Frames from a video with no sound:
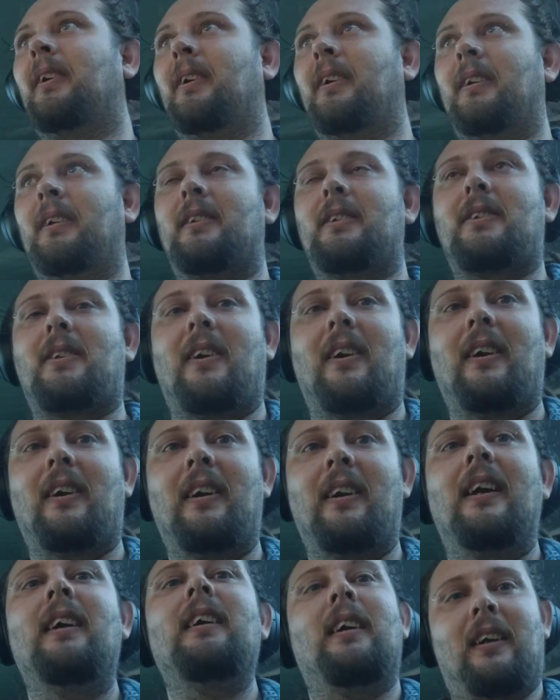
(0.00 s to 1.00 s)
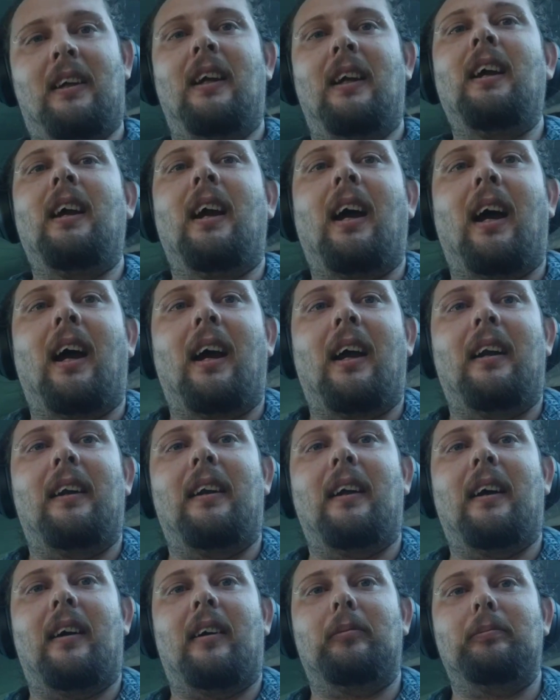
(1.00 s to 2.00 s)
Fine. So,
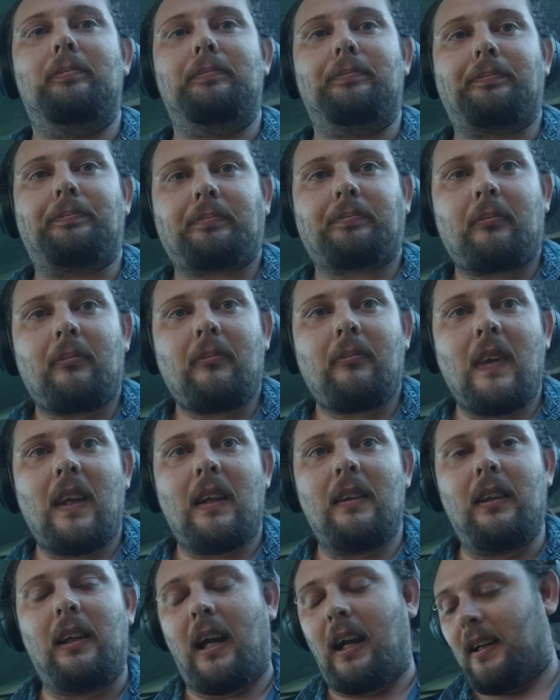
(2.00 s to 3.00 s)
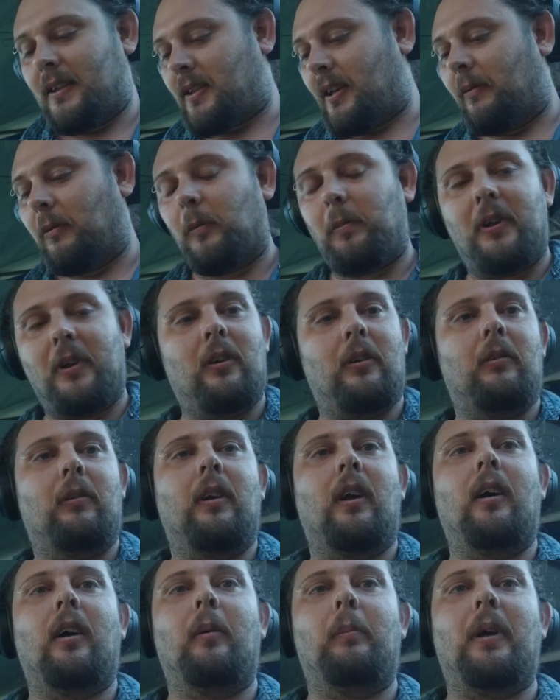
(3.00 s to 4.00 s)
and yeah, so we'll be
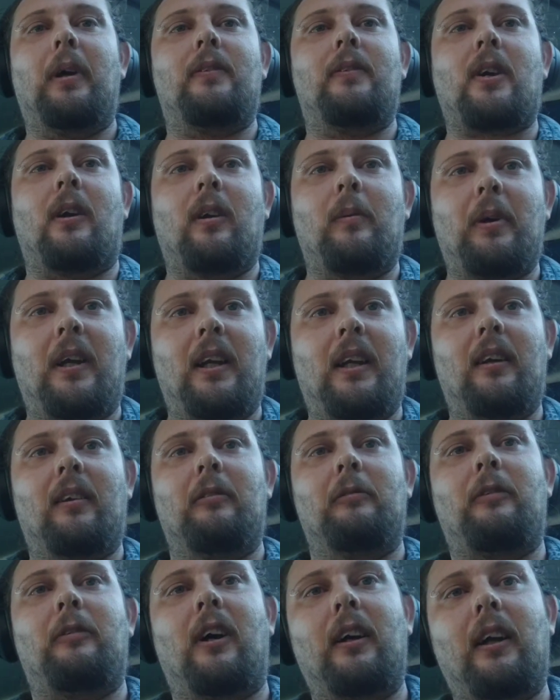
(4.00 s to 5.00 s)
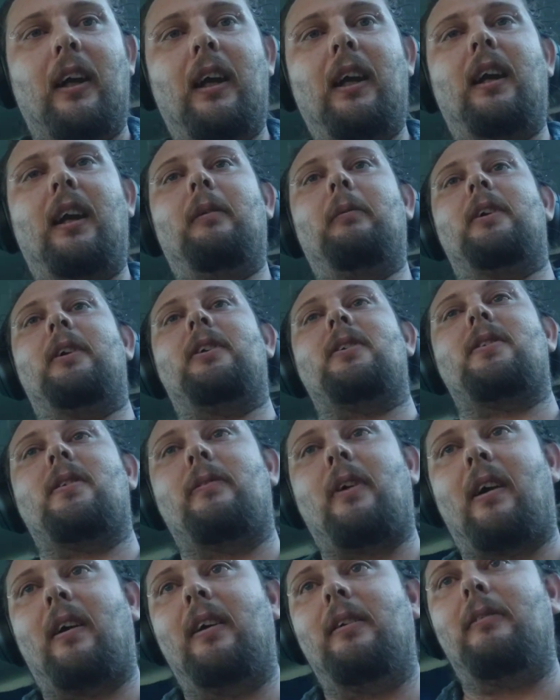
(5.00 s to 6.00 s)
doing a beef Scallopini on Funghi, which is a
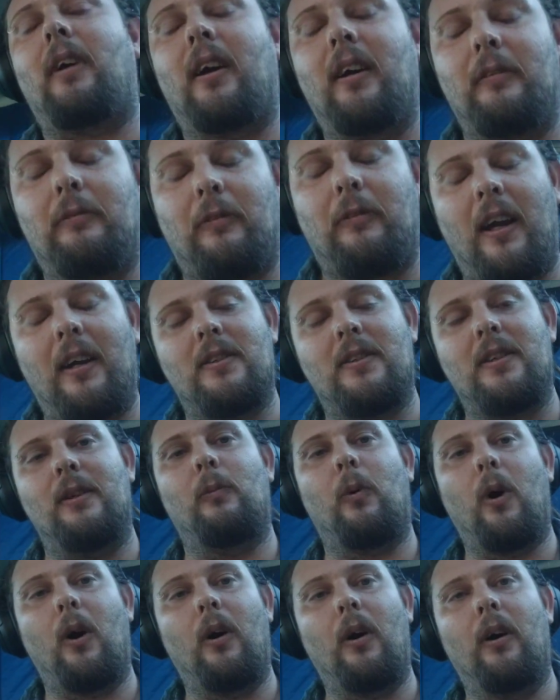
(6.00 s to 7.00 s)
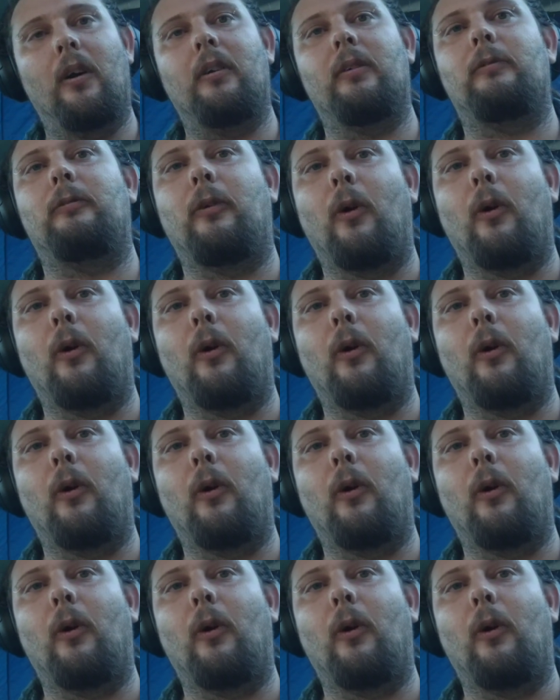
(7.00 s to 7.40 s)
very, very fancy word